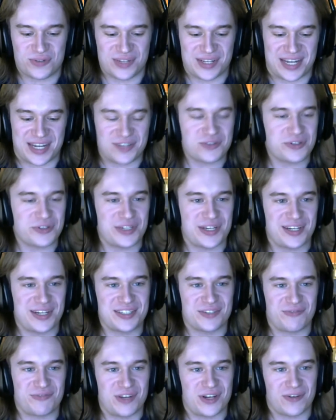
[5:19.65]
really interesting
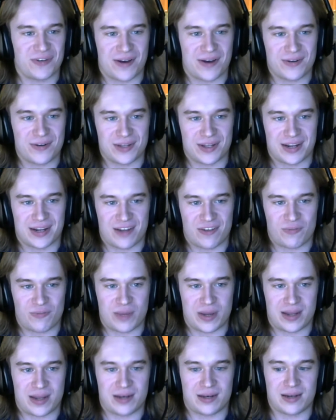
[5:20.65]
to figure out. Like
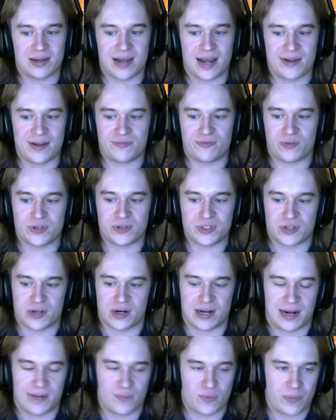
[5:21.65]
I first
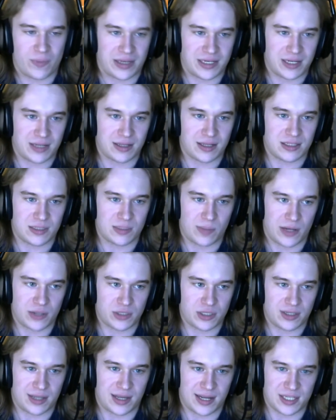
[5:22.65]
started implementing the
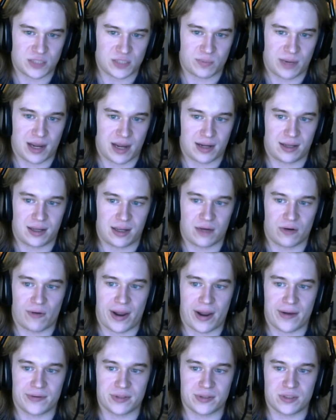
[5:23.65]
dimension gates back in
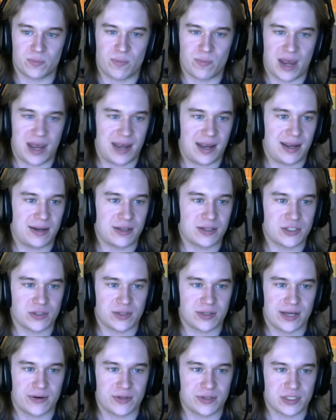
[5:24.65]
around May,
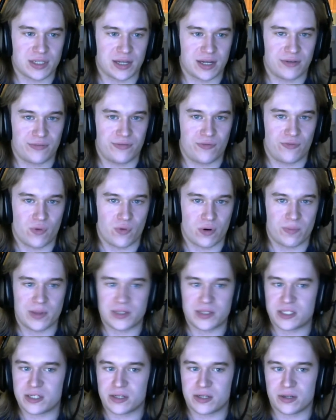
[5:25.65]
so that was like 4
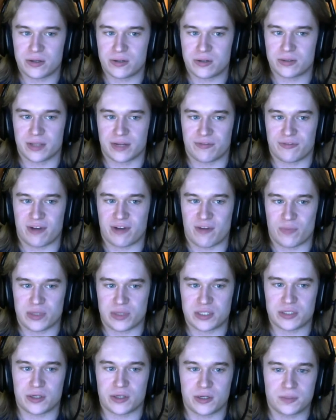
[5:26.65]
months ago, like 5
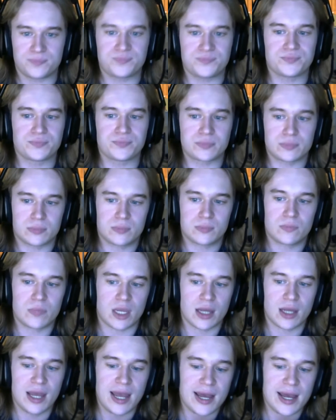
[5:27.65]
months ago.
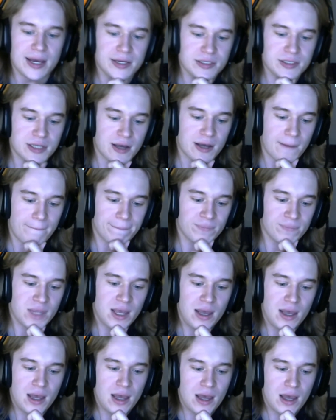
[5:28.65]
And
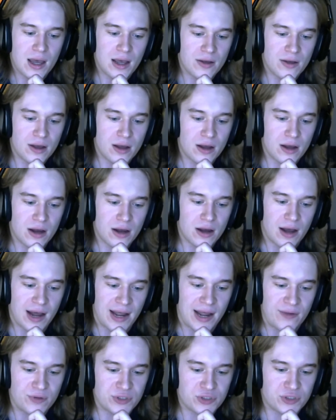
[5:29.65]

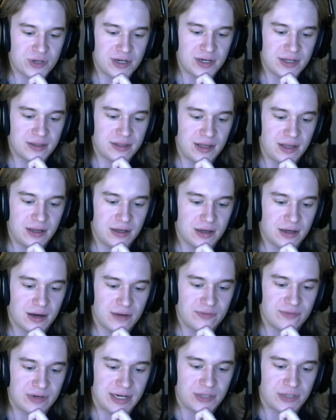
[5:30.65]
I was trying to think
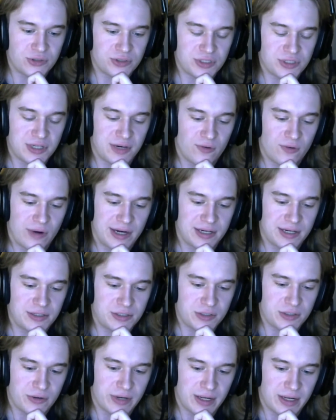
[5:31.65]
of an interesting way to
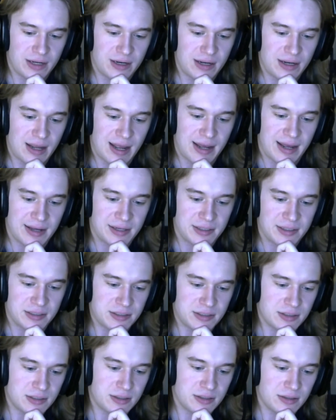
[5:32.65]
do it.
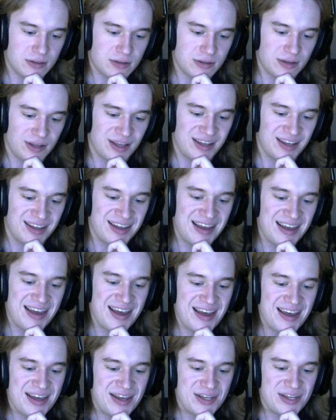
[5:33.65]
And
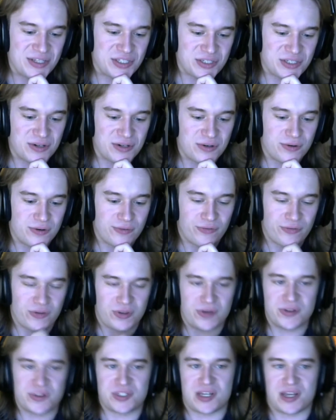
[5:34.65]
so for
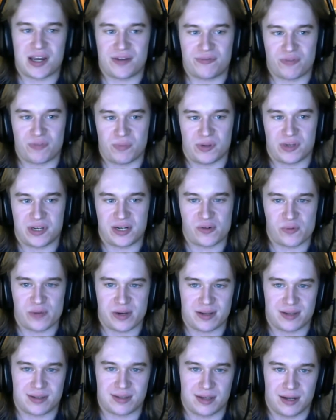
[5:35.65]
those not familiar
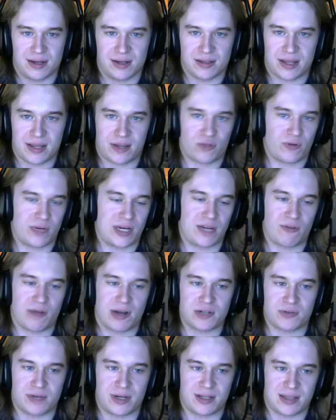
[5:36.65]
with like 3D
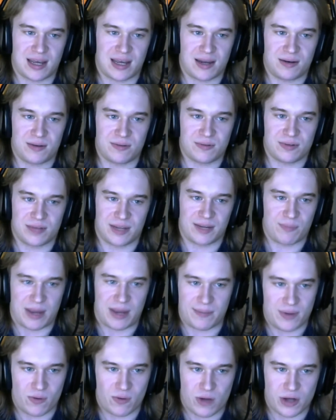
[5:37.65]
rendering that like
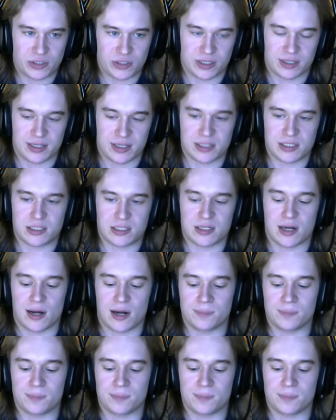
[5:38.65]
may be watching this